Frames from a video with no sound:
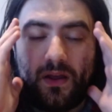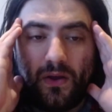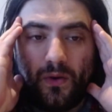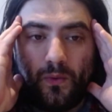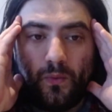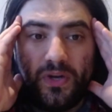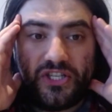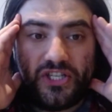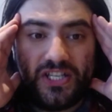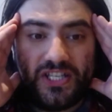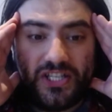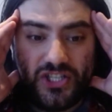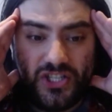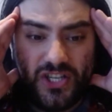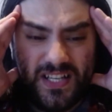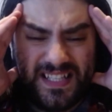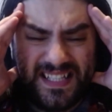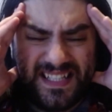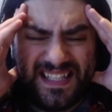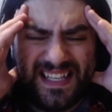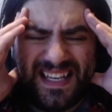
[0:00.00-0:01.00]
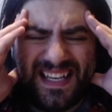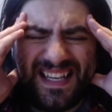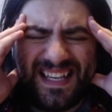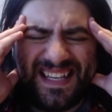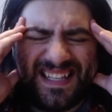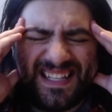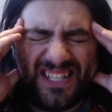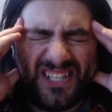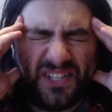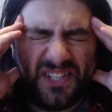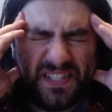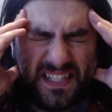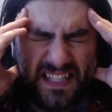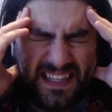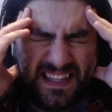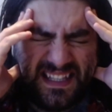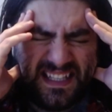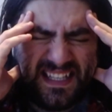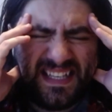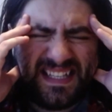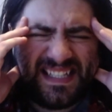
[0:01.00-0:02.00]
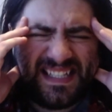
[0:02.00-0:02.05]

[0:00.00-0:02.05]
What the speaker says: Which is just, it